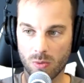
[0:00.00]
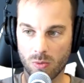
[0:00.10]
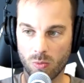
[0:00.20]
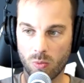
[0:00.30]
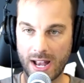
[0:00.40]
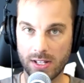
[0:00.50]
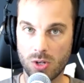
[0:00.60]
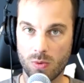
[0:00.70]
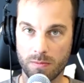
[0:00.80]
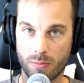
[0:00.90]
when
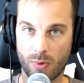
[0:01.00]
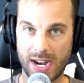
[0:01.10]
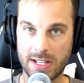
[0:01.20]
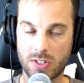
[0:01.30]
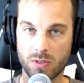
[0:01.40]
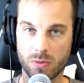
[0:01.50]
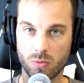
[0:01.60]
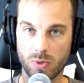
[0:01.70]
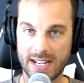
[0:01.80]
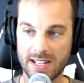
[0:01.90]
you embrace
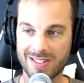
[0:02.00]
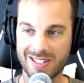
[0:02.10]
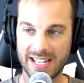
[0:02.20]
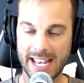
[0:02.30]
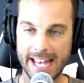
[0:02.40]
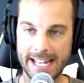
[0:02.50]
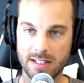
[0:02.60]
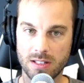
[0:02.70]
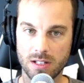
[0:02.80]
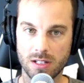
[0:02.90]
risk
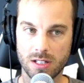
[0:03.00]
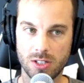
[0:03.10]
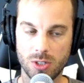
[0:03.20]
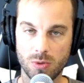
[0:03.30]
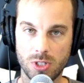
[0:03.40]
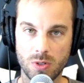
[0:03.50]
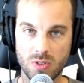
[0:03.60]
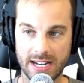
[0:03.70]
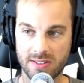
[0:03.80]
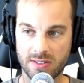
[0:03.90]
and you use
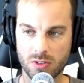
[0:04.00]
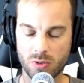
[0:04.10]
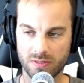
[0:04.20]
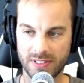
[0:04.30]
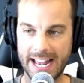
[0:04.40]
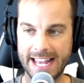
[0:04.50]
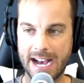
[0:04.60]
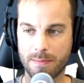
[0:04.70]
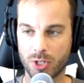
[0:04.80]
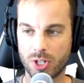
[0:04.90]
it as sort of an, an
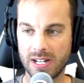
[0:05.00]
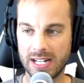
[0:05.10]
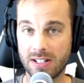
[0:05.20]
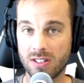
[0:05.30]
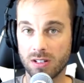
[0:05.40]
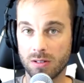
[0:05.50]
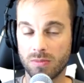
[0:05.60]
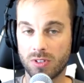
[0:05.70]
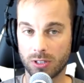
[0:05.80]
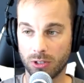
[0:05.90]
opportunity to,
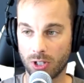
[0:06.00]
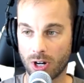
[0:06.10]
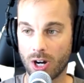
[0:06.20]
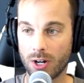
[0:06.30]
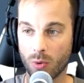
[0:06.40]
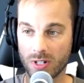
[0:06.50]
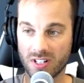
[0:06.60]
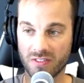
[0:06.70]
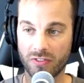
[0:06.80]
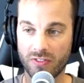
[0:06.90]
to learn or
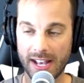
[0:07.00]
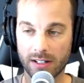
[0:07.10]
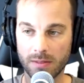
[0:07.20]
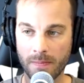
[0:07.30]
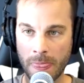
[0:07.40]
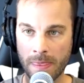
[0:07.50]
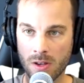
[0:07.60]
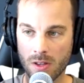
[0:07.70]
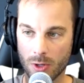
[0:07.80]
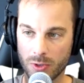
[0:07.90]
to fail,
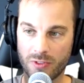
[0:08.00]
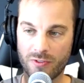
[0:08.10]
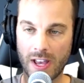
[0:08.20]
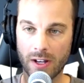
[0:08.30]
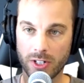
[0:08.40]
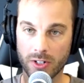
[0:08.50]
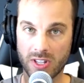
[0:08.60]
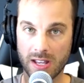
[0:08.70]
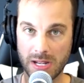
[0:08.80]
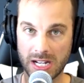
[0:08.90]
those failures
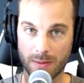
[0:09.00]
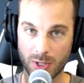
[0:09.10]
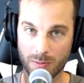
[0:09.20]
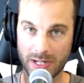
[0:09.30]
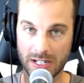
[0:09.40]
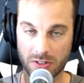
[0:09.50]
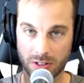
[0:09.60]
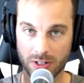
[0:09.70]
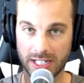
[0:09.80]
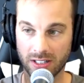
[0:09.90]
can become your biggest
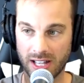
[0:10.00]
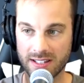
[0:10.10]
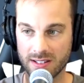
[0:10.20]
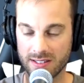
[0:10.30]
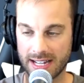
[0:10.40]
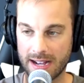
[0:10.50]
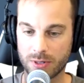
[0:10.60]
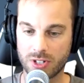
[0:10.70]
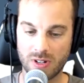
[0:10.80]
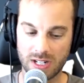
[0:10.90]
learning lessons and
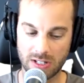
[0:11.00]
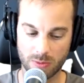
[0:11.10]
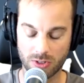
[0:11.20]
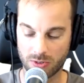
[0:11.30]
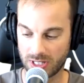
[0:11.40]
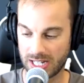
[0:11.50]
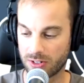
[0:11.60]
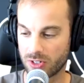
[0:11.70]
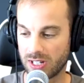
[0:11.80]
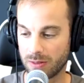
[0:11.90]
opportunities, which is really
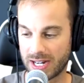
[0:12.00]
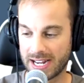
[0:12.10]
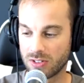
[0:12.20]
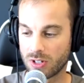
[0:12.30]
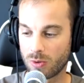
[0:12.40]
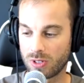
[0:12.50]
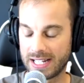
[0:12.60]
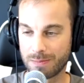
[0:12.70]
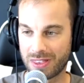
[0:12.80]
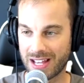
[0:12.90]
interesting. But I can totally
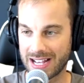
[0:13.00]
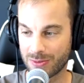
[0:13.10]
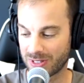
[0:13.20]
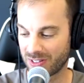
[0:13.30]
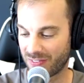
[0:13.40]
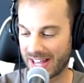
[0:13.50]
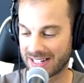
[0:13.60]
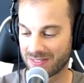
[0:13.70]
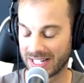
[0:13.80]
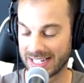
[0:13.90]
empathize with the
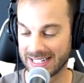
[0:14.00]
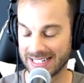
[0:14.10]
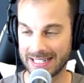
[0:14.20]
fact of like